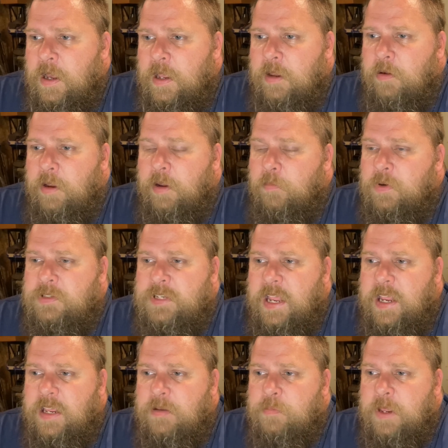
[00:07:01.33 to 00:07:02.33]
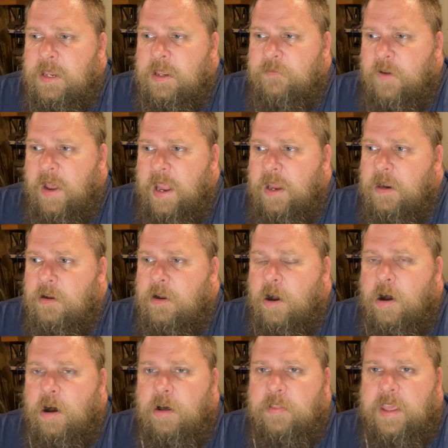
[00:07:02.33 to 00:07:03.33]
It would take me, if I had a
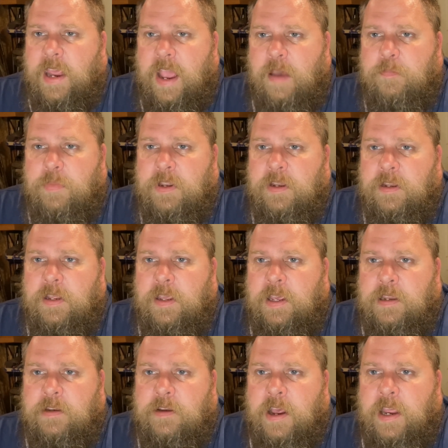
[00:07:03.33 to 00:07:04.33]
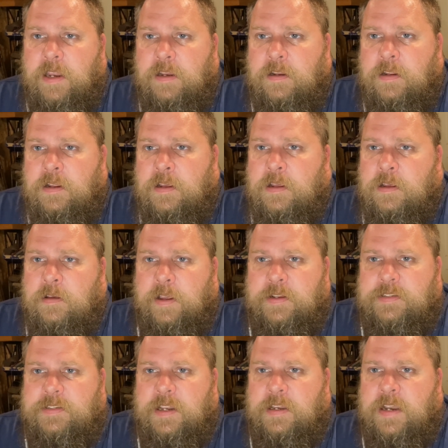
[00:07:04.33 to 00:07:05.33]
call that happened at night,
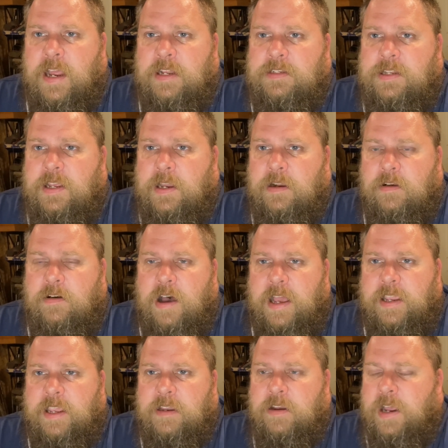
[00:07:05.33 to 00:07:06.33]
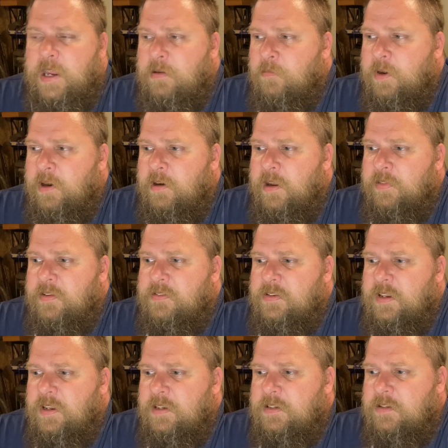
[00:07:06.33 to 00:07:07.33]
like say 9, 10 o'clock at night, and we were on the
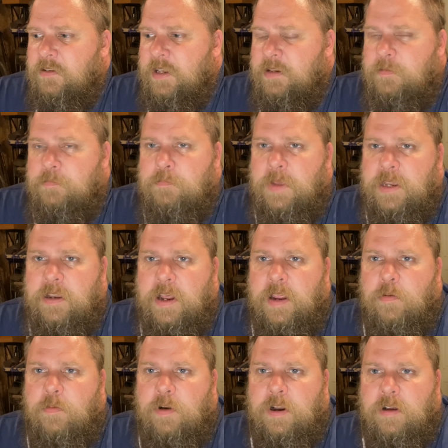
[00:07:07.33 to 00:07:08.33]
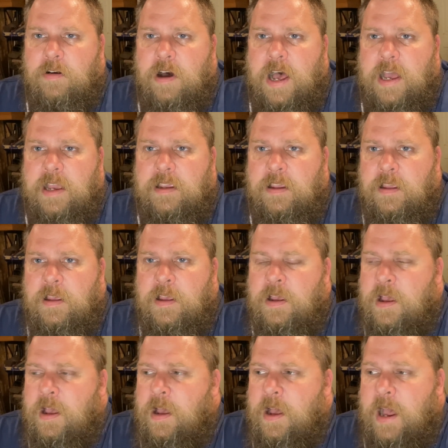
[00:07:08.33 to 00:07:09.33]
scene to like midnight, 1 o'clock,
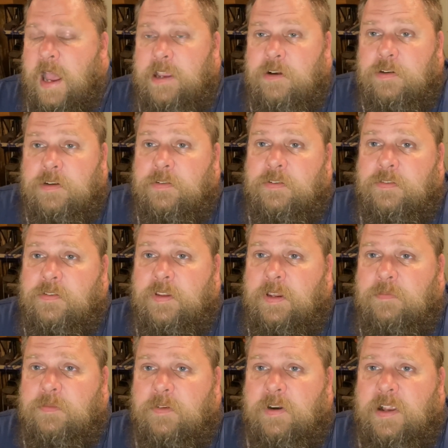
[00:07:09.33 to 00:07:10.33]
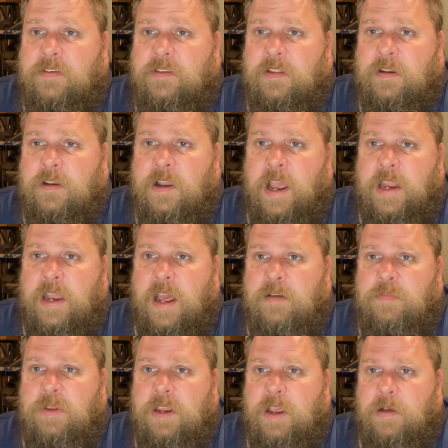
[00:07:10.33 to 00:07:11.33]
I couldn't sleep the rest of the night.
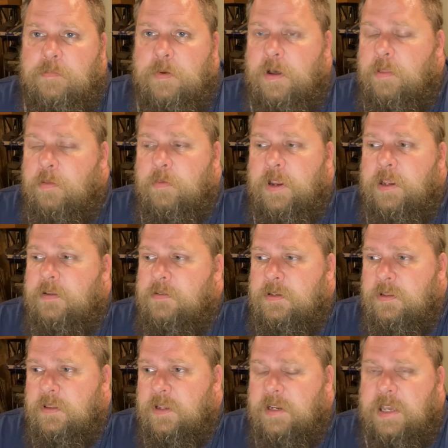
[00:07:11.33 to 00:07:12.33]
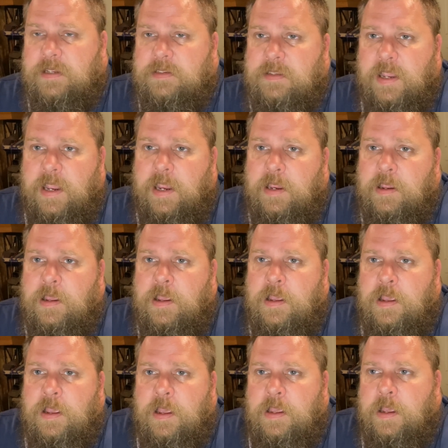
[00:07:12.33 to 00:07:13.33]
I'd be up all the way till the next day.
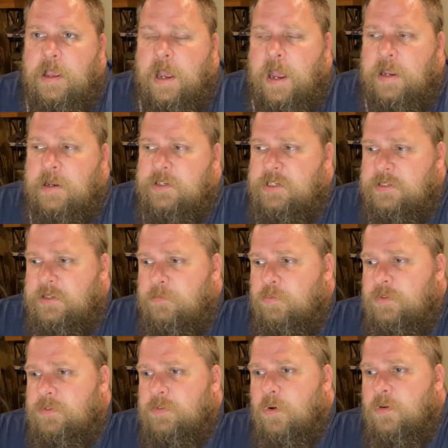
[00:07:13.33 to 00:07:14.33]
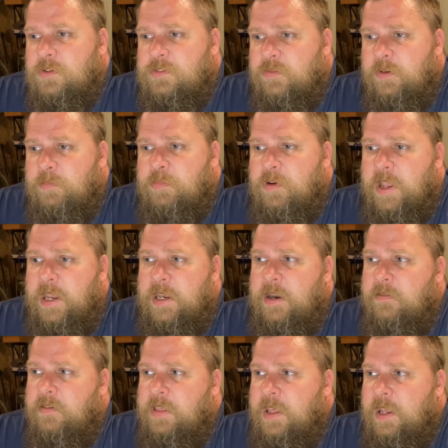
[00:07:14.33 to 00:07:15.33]
I just was always replaying
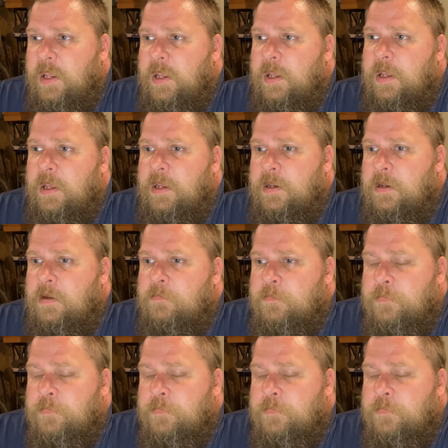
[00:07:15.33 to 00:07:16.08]
everything,